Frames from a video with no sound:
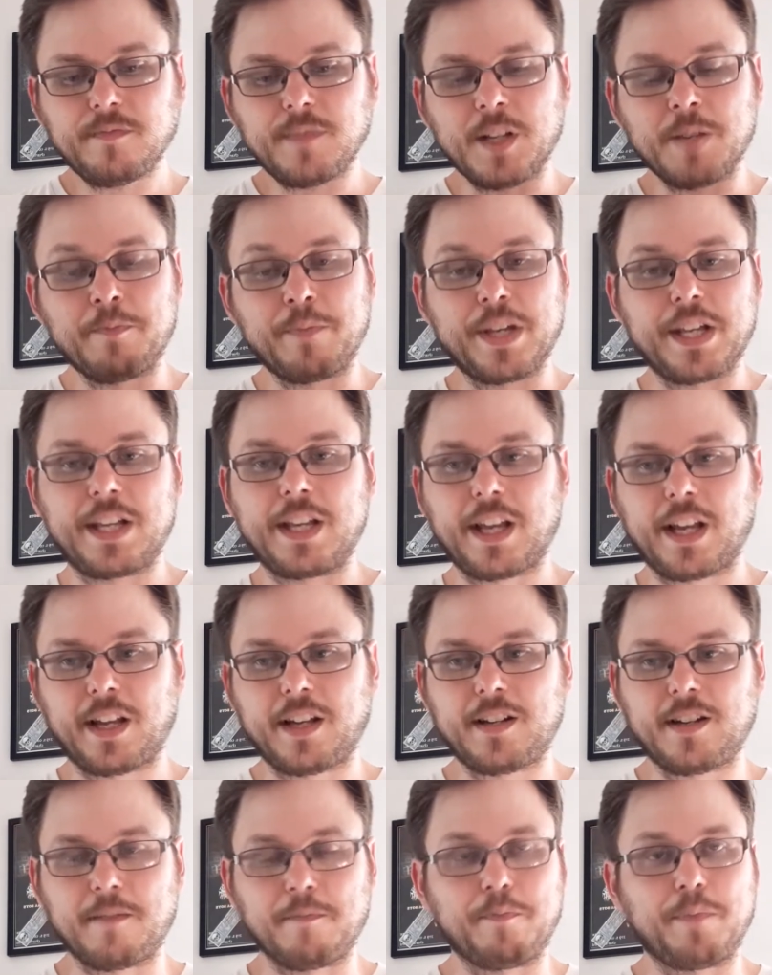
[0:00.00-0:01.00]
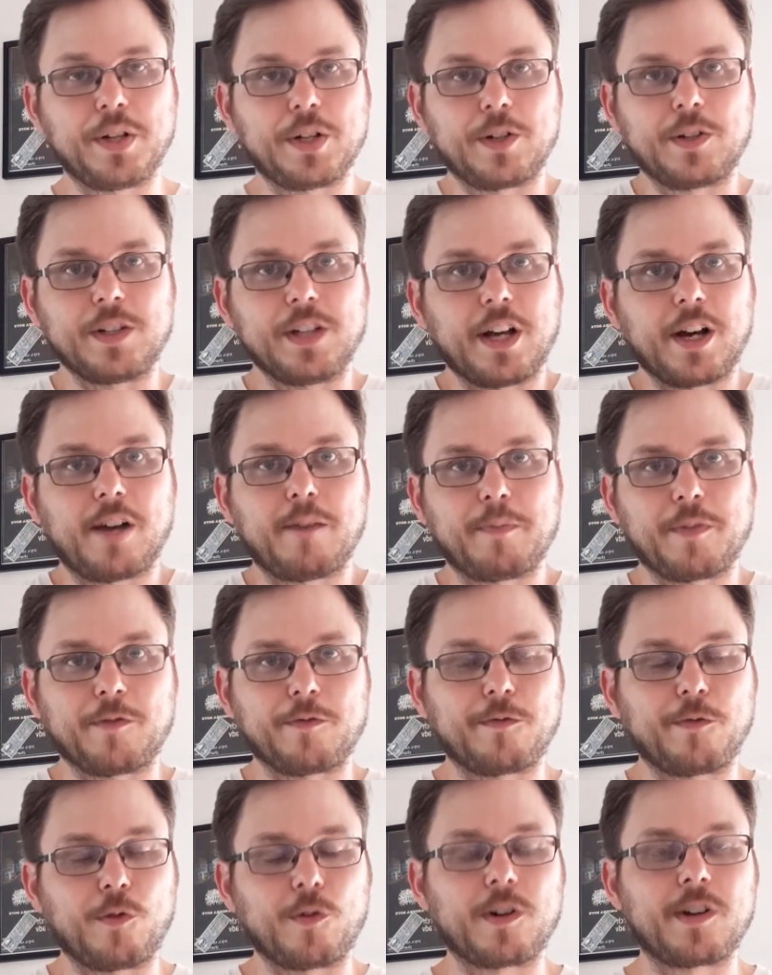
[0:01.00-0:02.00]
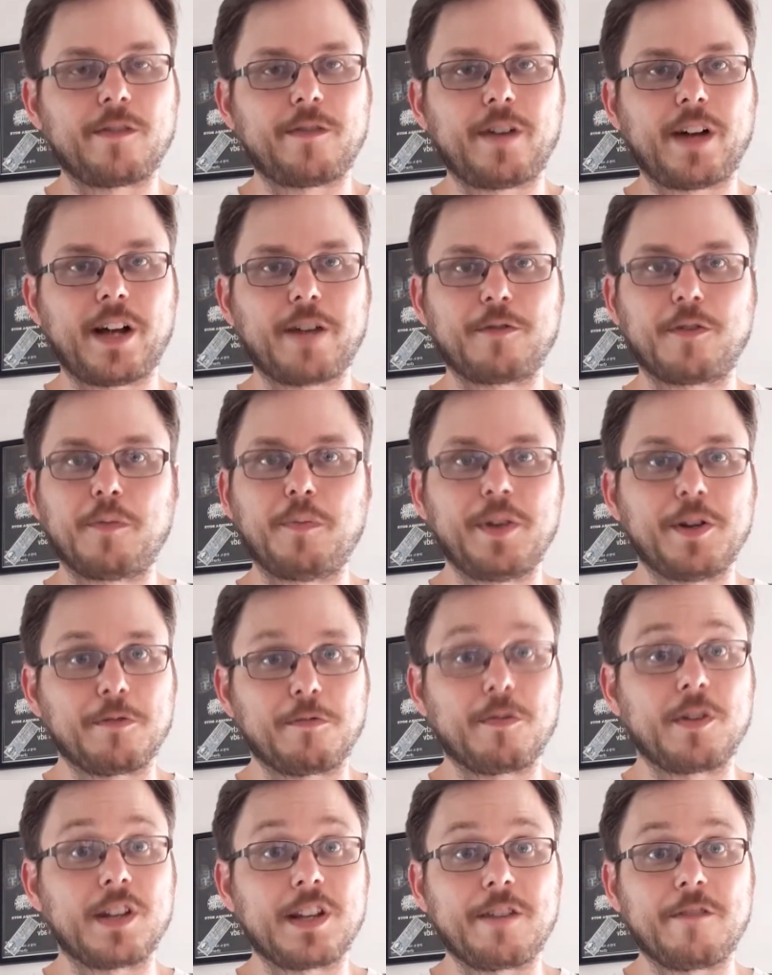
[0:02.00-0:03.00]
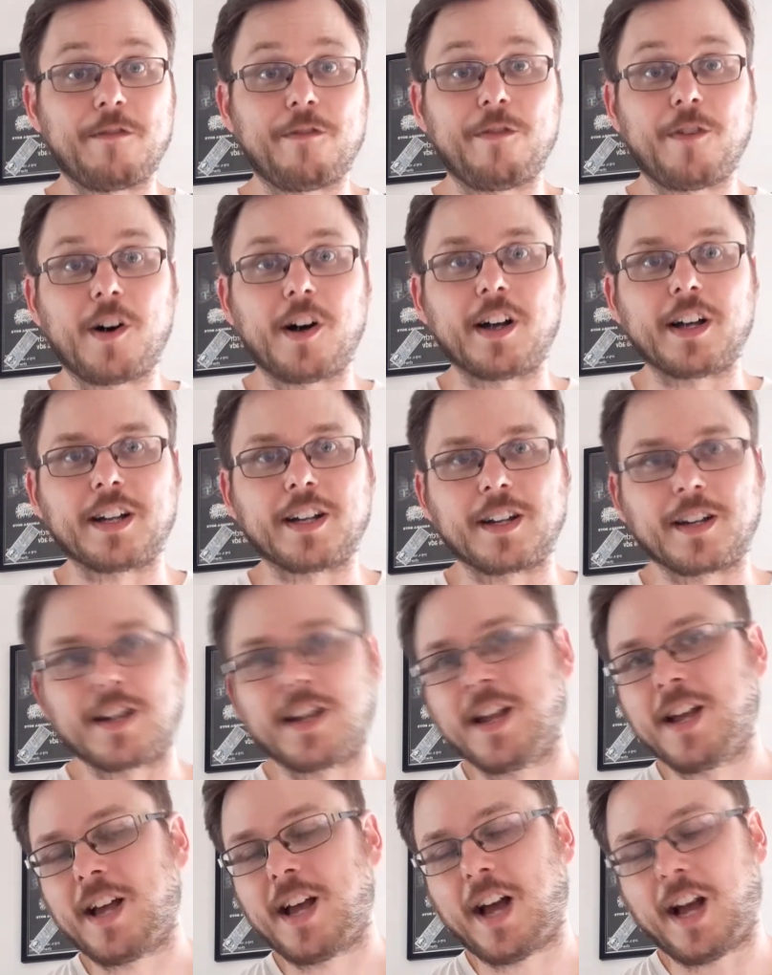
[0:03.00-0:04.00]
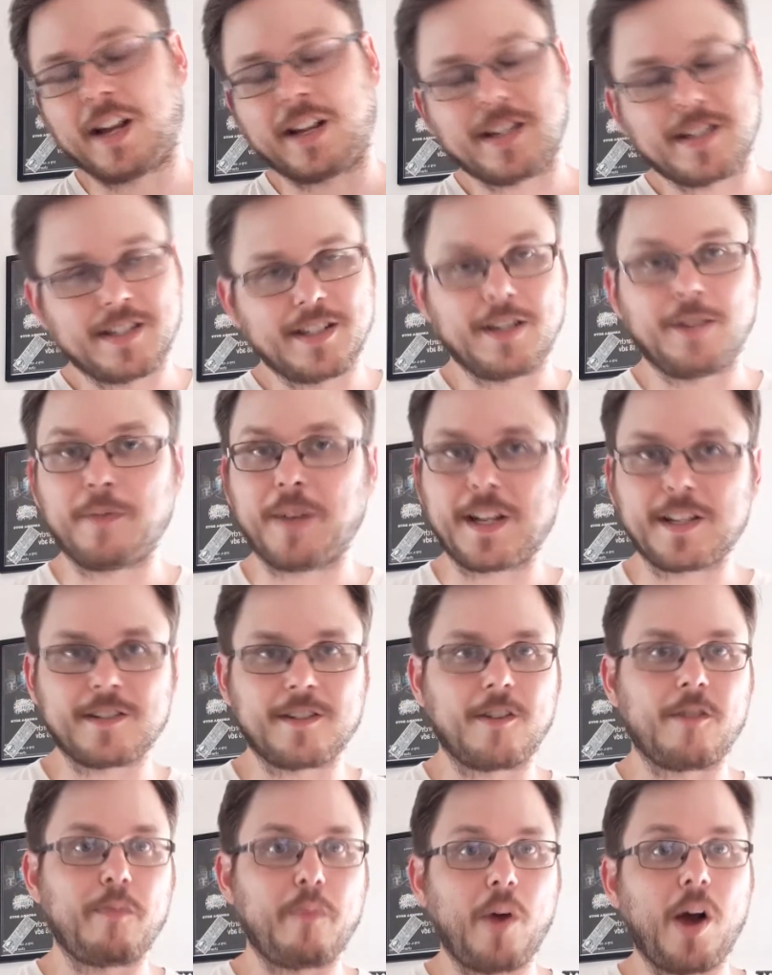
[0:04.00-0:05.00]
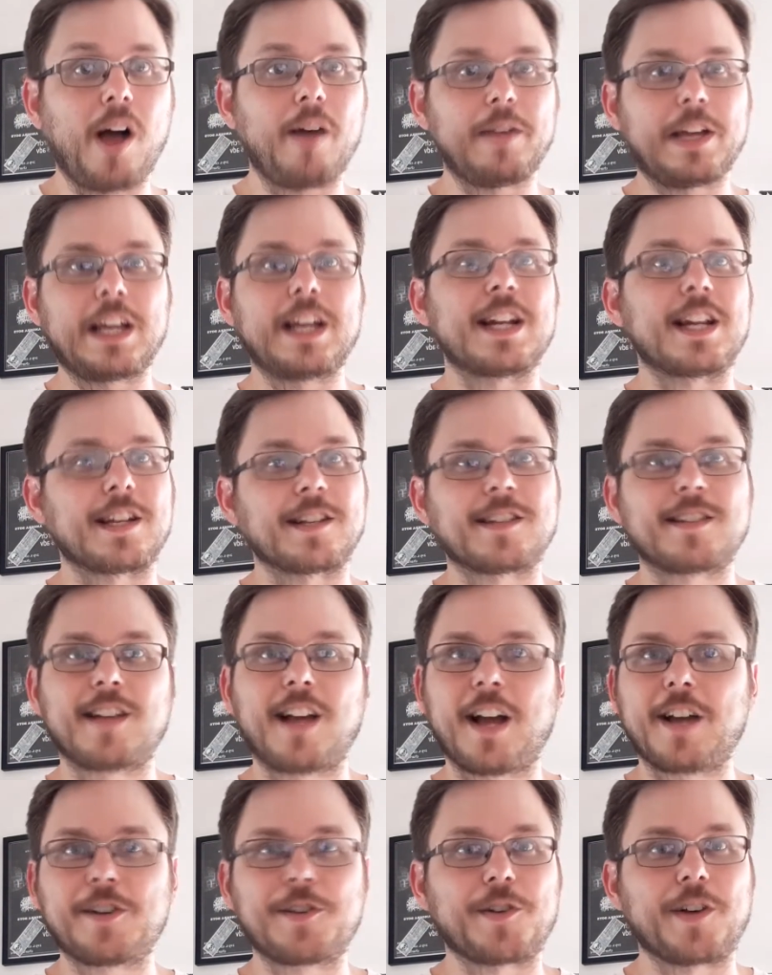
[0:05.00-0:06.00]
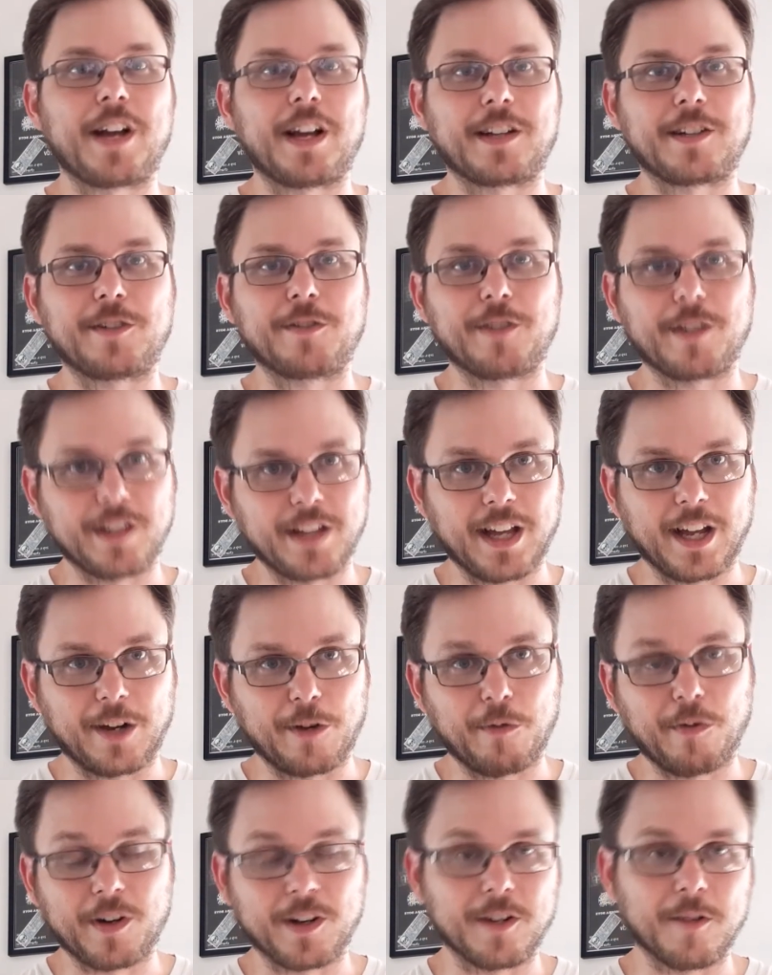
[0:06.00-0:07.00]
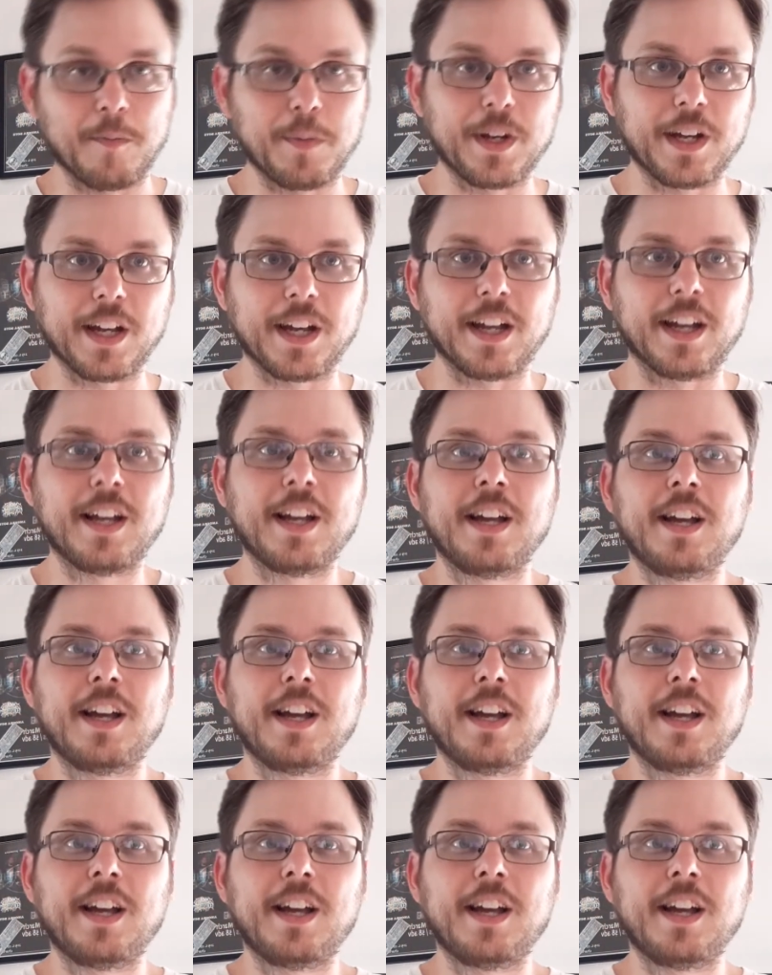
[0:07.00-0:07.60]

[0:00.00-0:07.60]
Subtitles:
begin and build up and fortify will be really fun, and I could see myself probably getting sidetracked doing that quite a bit.